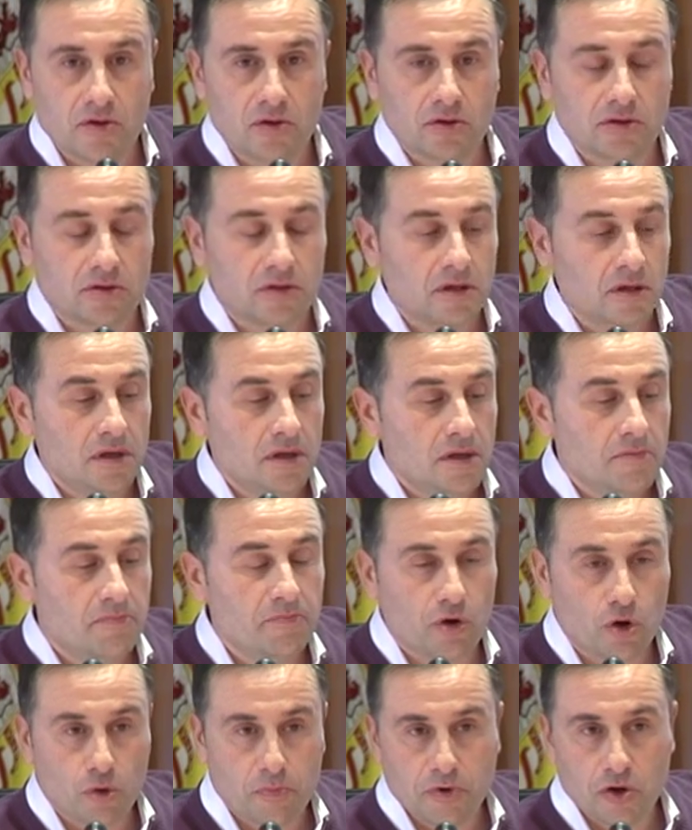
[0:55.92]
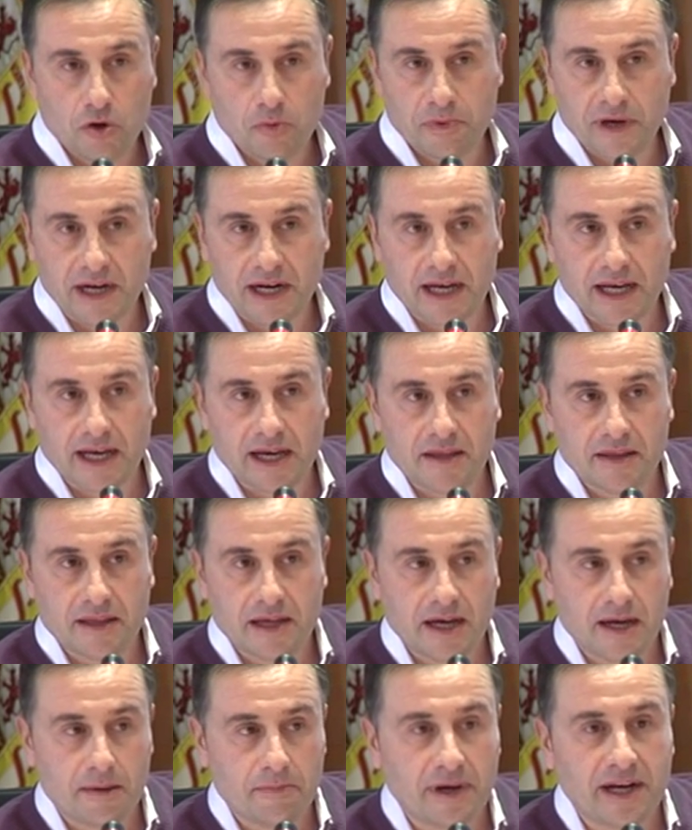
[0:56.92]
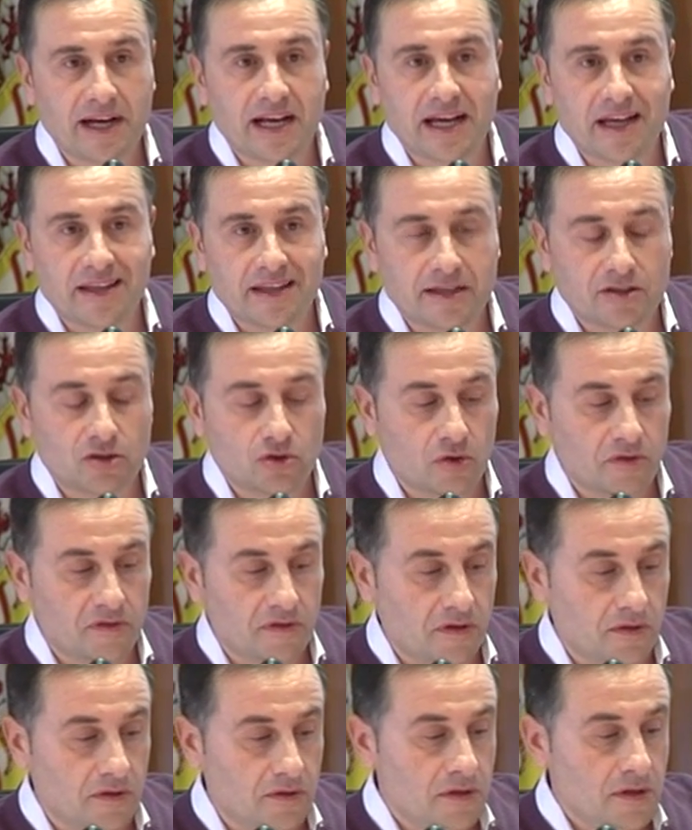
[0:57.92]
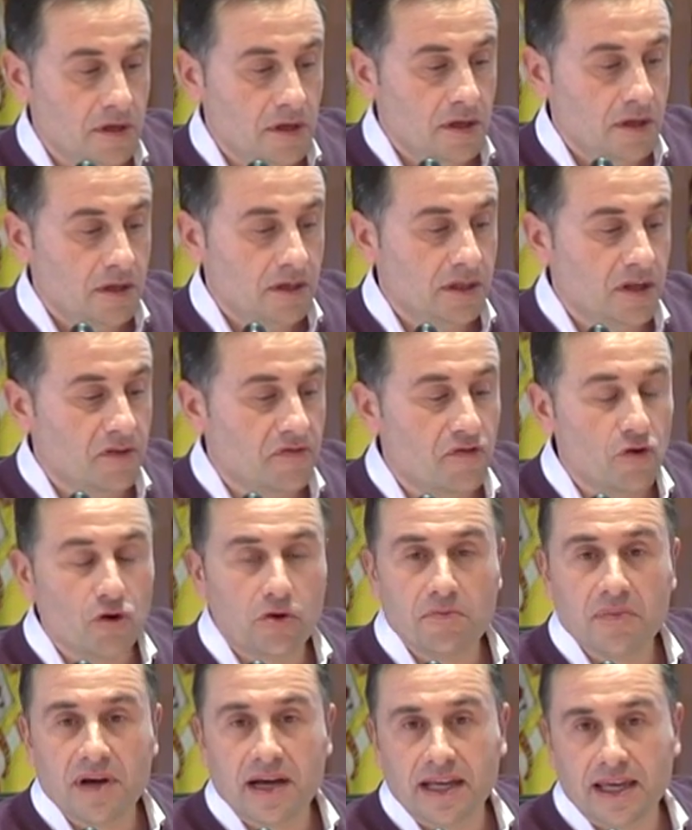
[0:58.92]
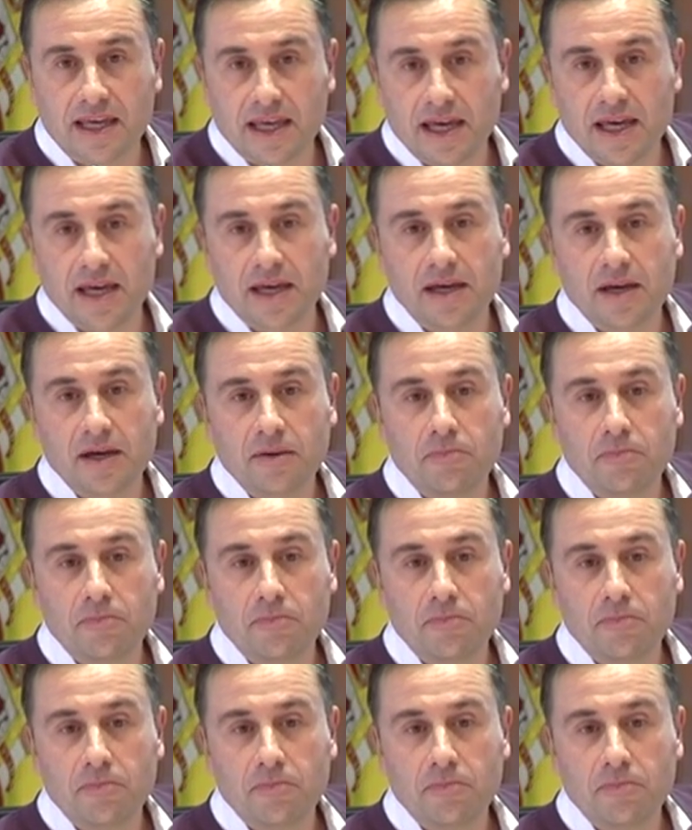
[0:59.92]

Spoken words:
counts on a series of spaces of its own, spaces